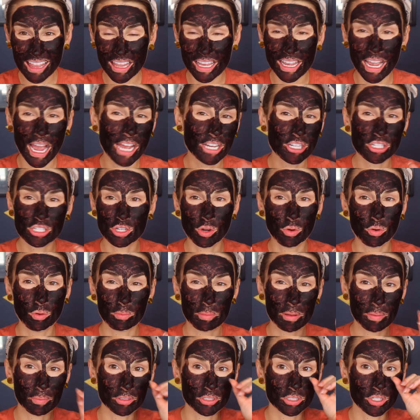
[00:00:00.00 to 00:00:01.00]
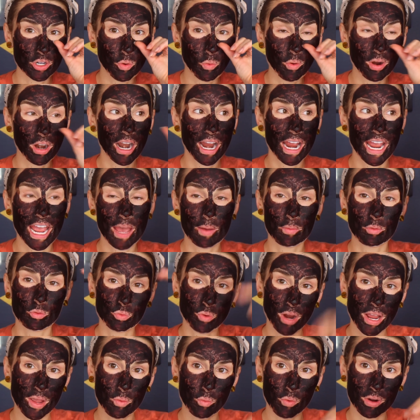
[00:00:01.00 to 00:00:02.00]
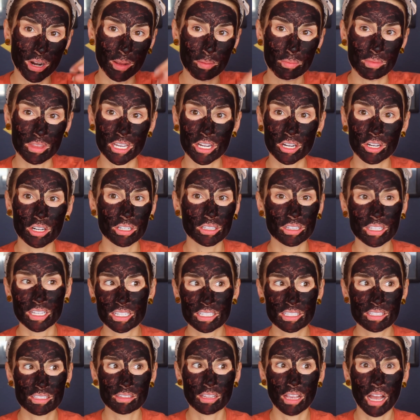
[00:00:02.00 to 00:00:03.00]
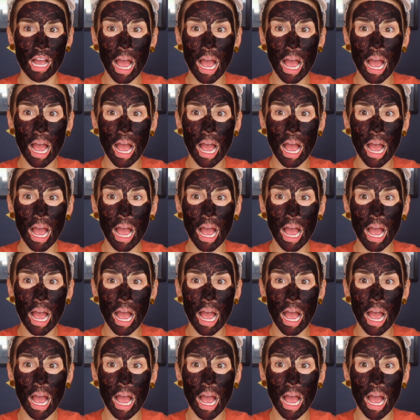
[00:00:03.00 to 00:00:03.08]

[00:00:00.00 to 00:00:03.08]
Like, I just don't want people to know where I am right when I'm there unless